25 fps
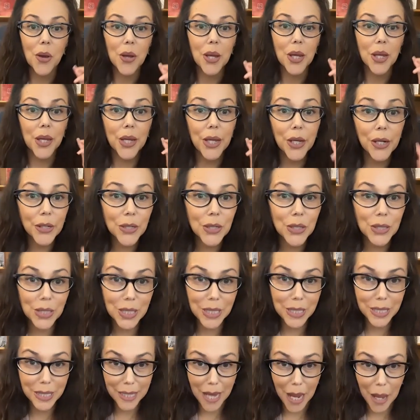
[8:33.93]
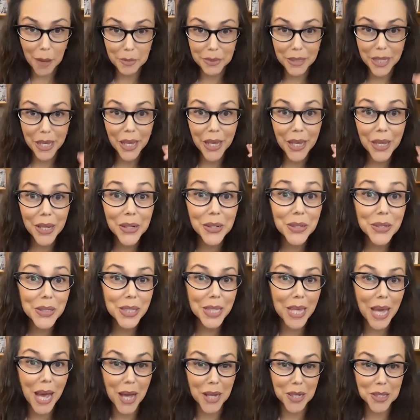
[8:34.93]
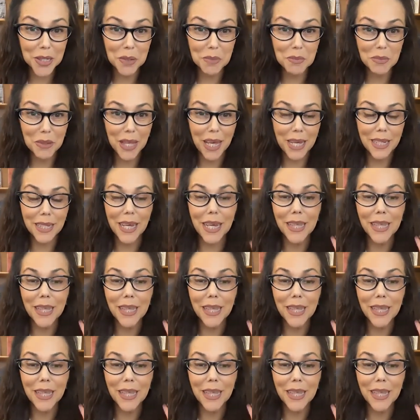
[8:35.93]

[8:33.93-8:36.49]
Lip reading: Here's the steps. Here's the action plan.